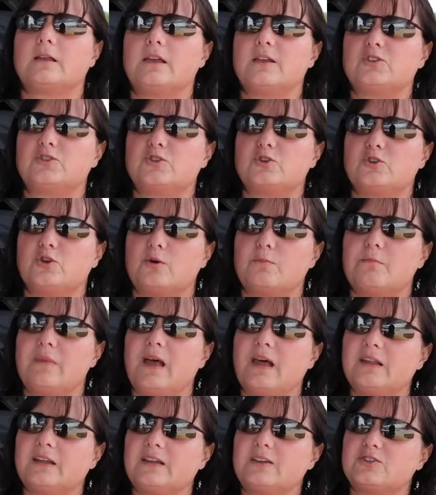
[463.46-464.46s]
get you your
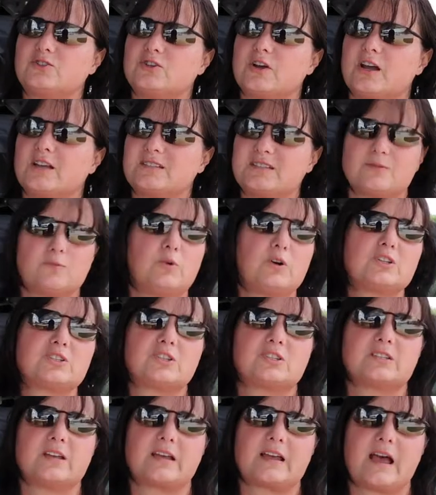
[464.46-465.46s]
mailing address. It works
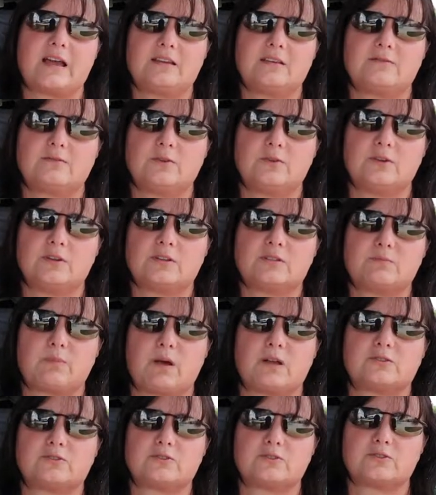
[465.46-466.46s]
just like active duty
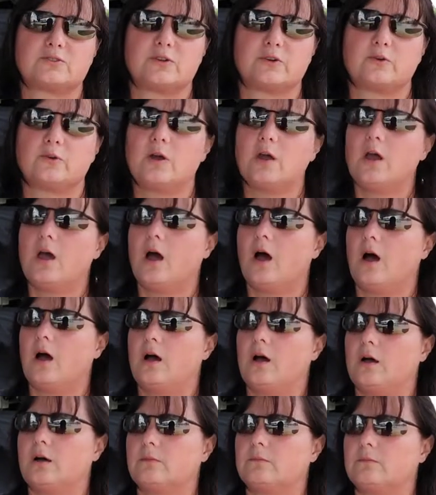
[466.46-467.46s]
sponsors do.
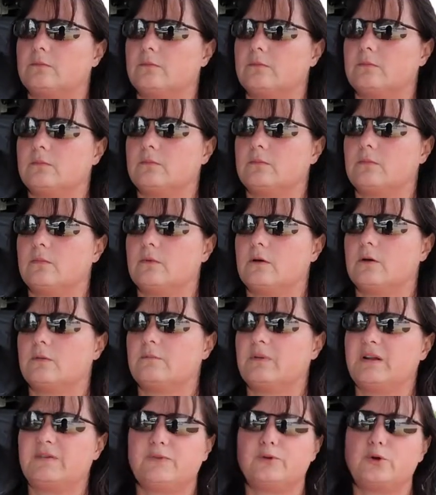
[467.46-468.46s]
Um,
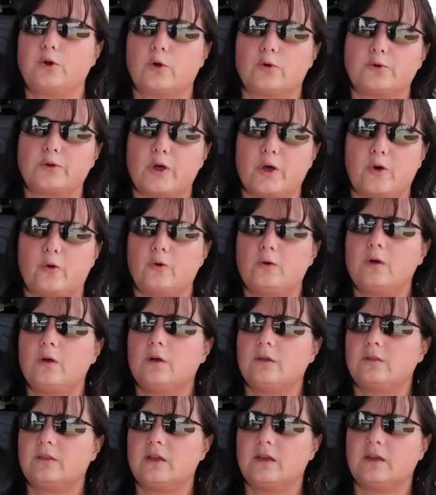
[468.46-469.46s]
but if you don't know,
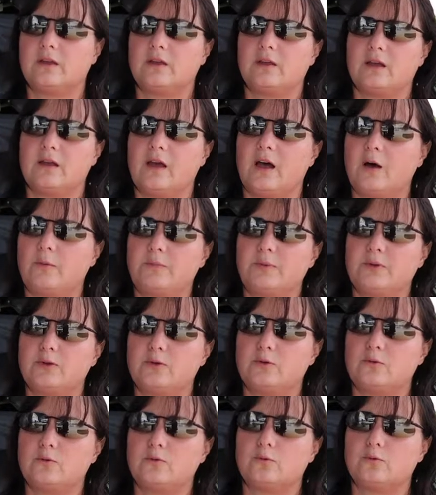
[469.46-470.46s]
they help
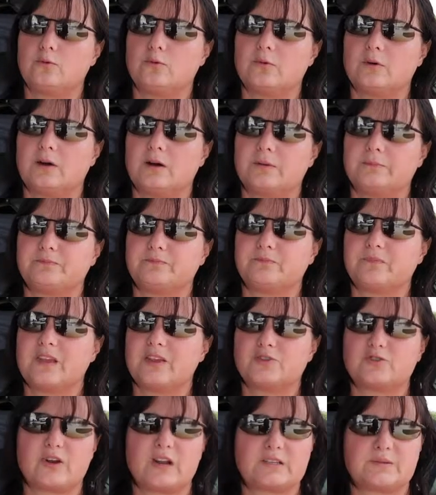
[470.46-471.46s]
you um,
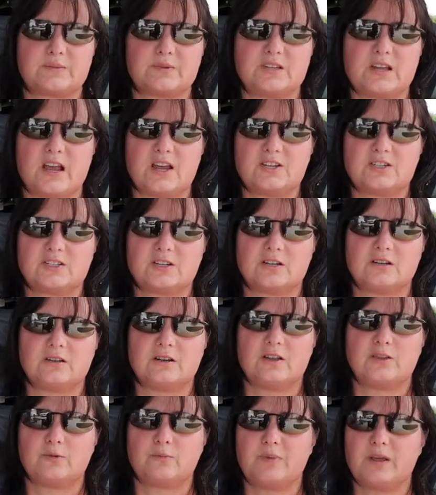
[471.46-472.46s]
get
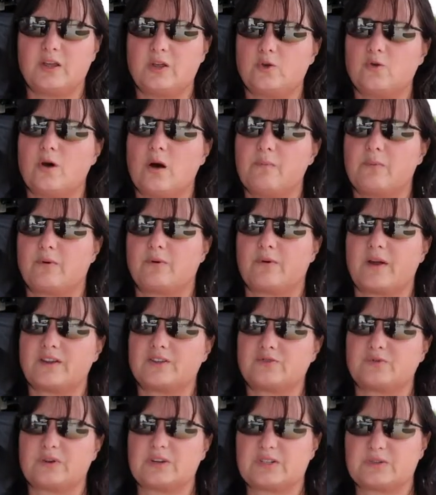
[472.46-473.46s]
transportation, either pick you up or
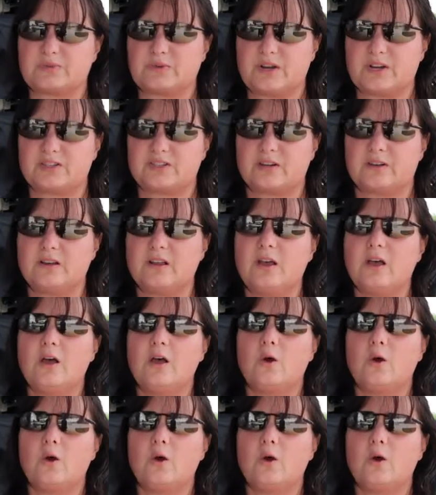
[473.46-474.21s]
arrange transportation